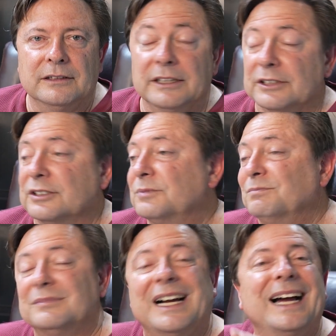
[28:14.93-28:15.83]
There's
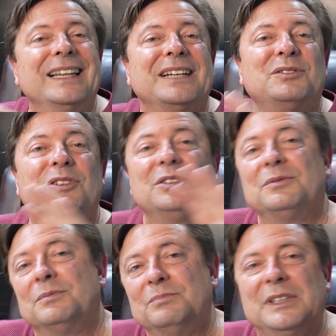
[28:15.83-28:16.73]

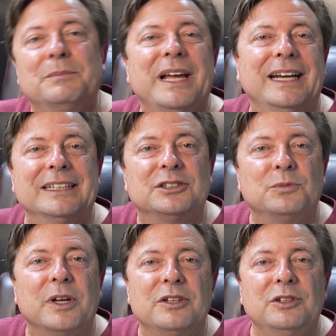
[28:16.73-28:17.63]
high-level debate as to
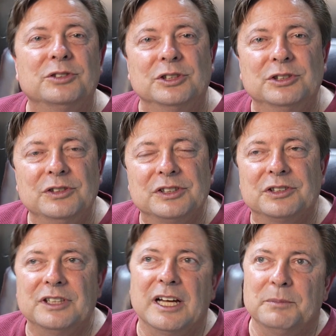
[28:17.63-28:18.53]
whether you should do this
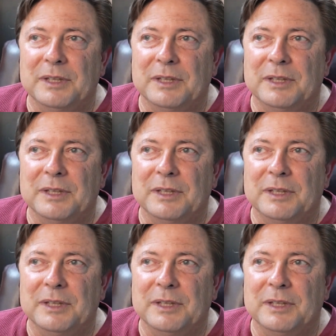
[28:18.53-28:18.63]
or not,